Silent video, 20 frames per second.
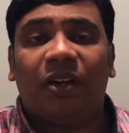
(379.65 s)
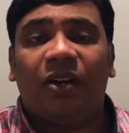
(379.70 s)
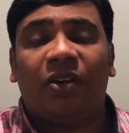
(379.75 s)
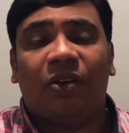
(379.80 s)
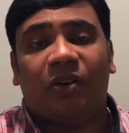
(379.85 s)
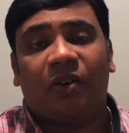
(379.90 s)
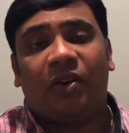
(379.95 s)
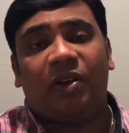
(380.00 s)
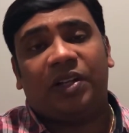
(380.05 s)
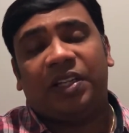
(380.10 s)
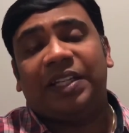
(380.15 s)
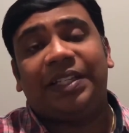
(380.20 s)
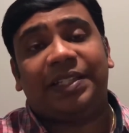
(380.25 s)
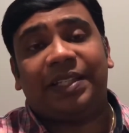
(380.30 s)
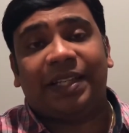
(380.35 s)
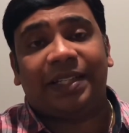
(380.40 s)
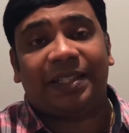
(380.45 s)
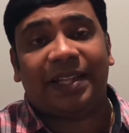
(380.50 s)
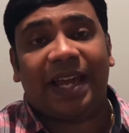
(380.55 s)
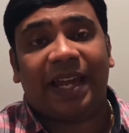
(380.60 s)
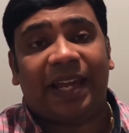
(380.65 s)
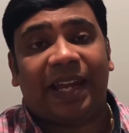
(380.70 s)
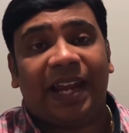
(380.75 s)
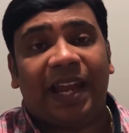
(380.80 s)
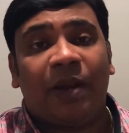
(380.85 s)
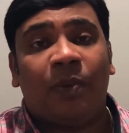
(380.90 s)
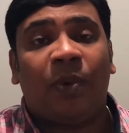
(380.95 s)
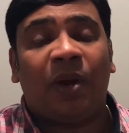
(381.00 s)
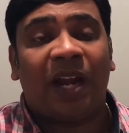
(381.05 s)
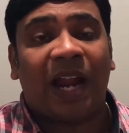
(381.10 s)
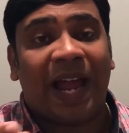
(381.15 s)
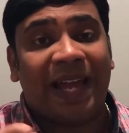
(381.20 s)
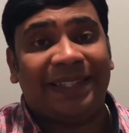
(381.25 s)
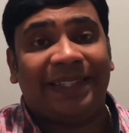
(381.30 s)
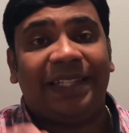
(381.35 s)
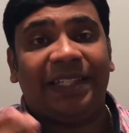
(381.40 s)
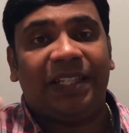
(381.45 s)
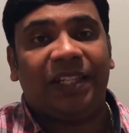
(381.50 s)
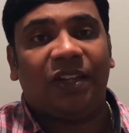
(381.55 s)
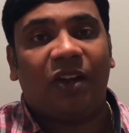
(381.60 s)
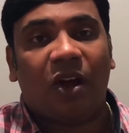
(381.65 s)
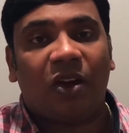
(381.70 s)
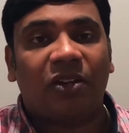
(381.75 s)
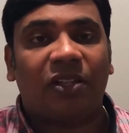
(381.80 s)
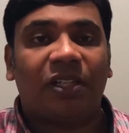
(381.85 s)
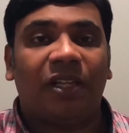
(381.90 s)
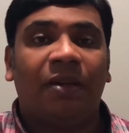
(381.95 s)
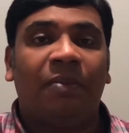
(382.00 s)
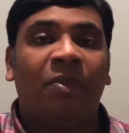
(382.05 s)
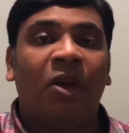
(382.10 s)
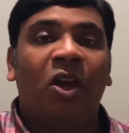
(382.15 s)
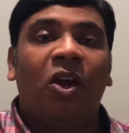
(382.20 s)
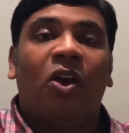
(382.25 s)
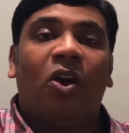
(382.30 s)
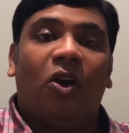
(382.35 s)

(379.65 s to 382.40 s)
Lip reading: or it's like an L1 ICT long-term,